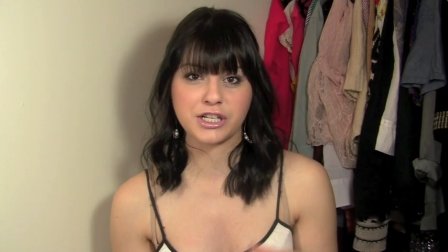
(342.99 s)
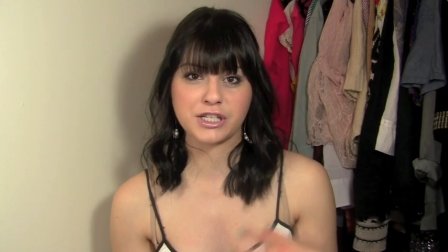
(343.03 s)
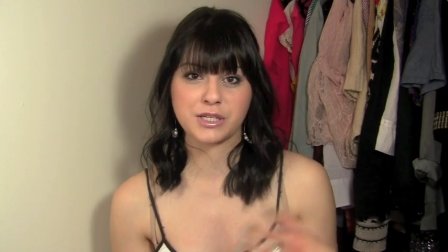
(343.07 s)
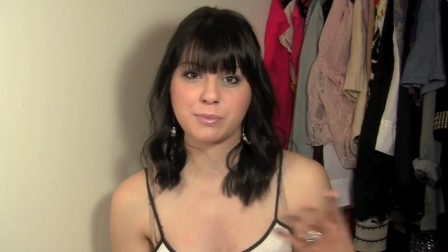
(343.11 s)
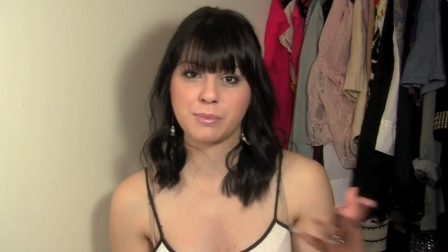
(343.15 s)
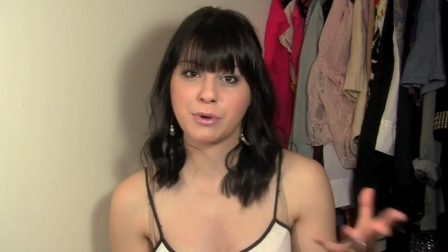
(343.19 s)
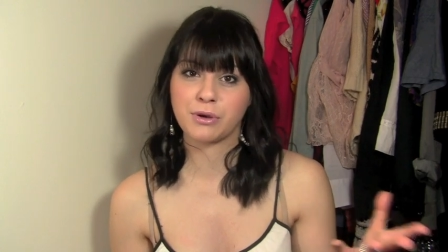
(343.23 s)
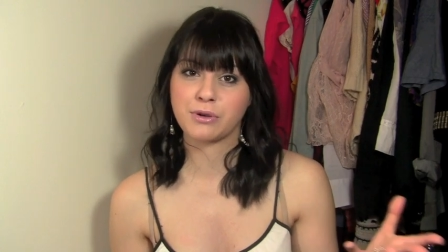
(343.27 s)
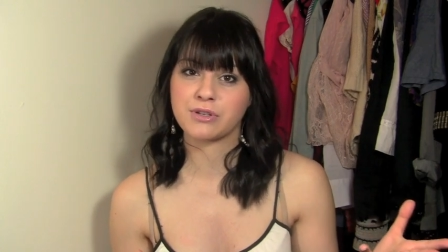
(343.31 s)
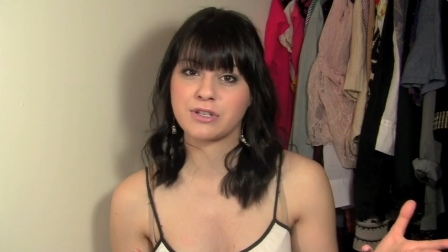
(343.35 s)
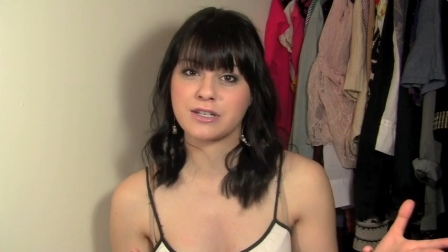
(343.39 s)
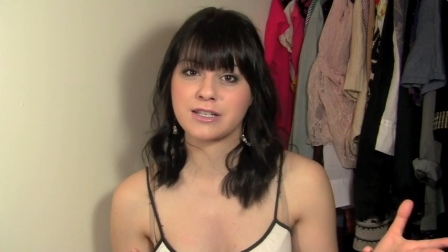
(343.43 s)
as
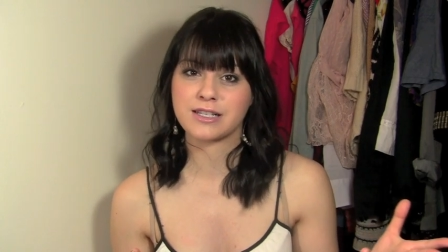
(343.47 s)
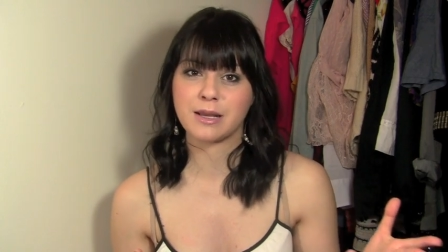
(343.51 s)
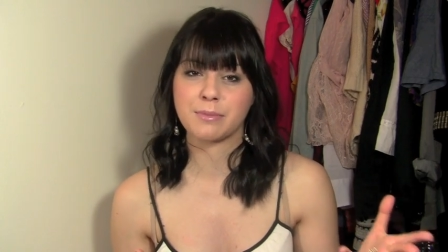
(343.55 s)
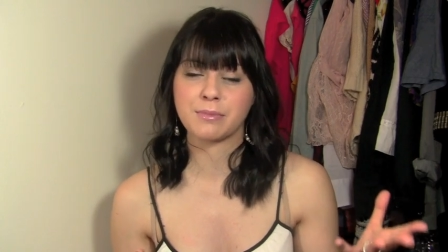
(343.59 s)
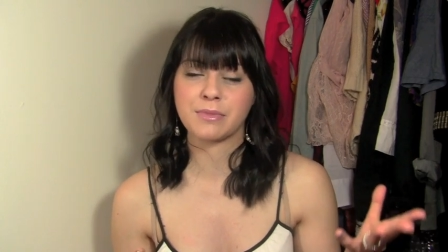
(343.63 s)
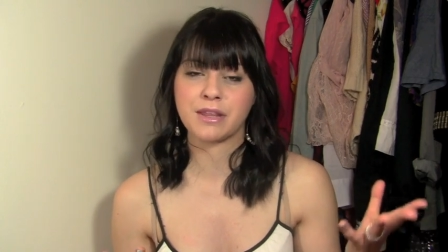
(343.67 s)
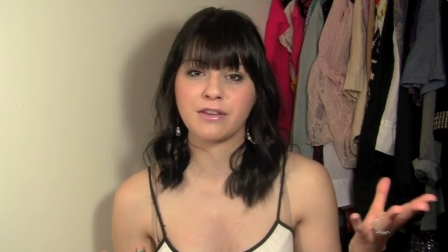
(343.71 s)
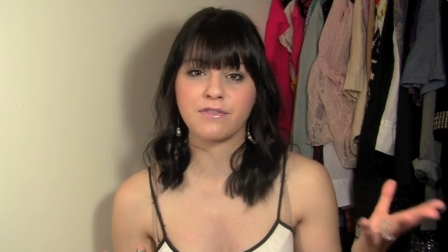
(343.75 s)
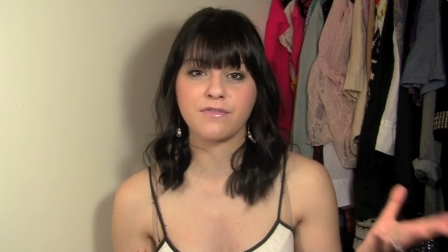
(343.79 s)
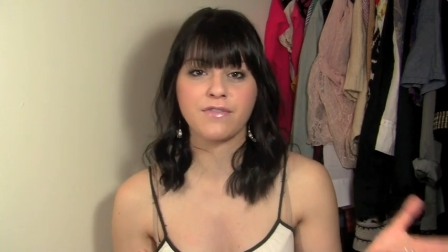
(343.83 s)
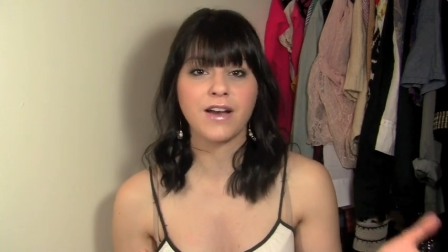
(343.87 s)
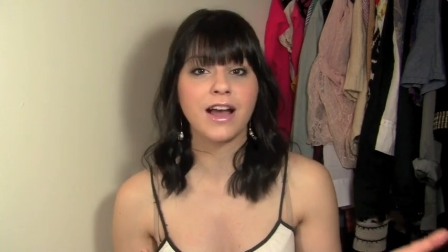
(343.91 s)
opposed to
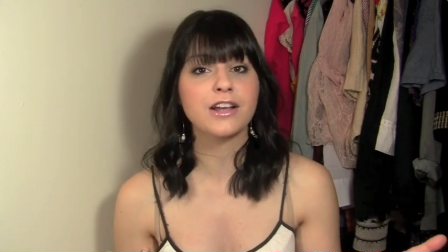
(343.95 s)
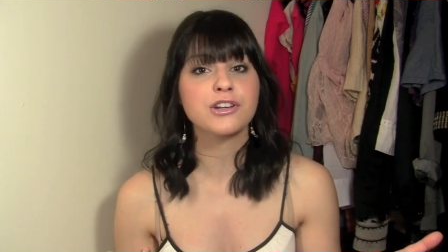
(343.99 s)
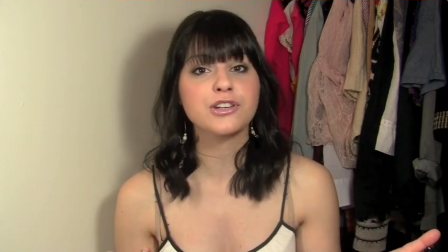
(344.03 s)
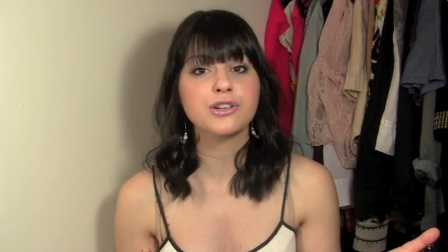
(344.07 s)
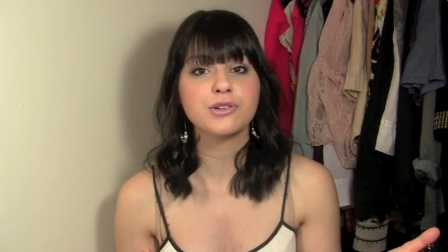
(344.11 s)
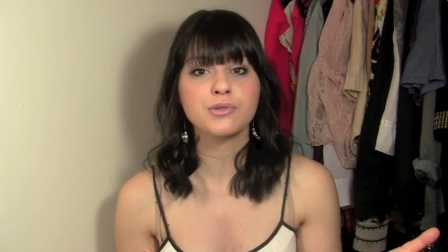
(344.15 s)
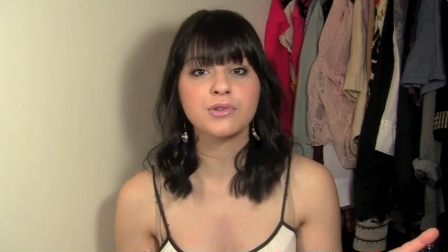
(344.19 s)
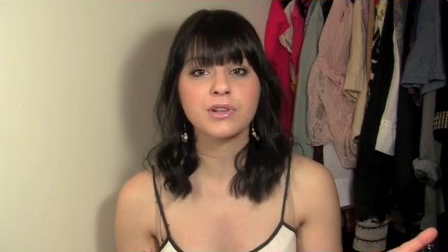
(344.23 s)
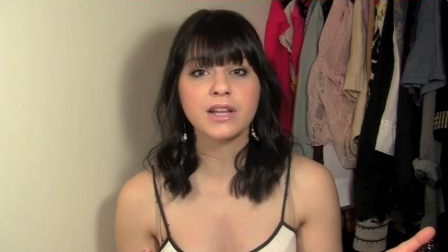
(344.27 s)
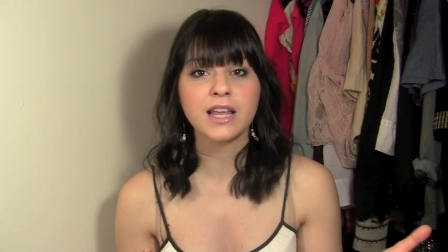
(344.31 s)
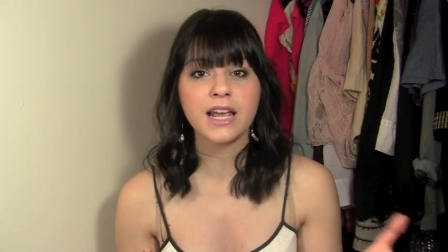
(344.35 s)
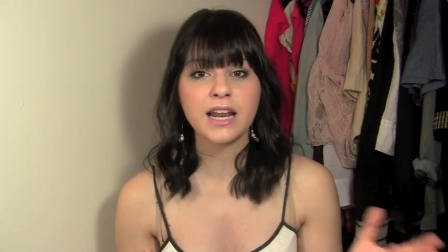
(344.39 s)
something
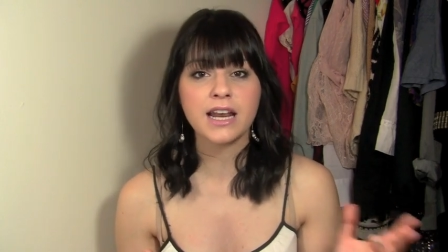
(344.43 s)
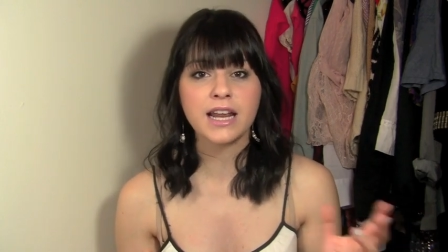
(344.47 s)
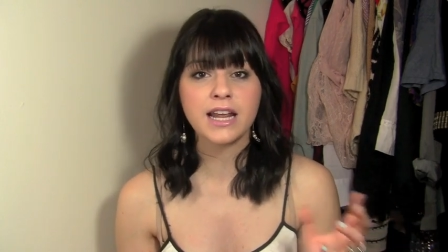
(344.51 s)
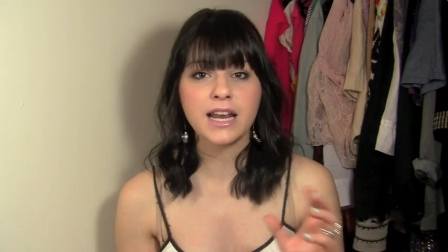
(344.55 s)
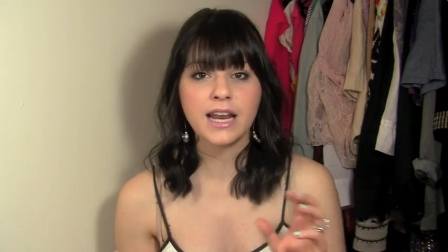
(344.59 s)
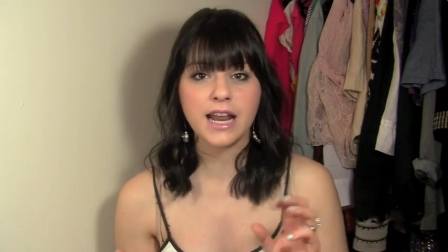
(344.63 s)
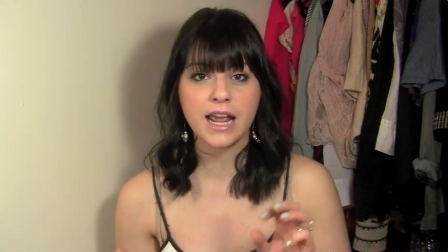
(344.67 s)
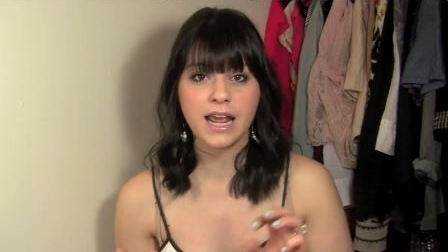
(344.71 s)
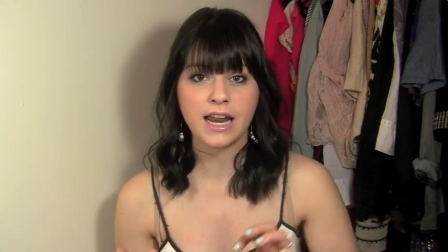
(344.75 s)
fashion related,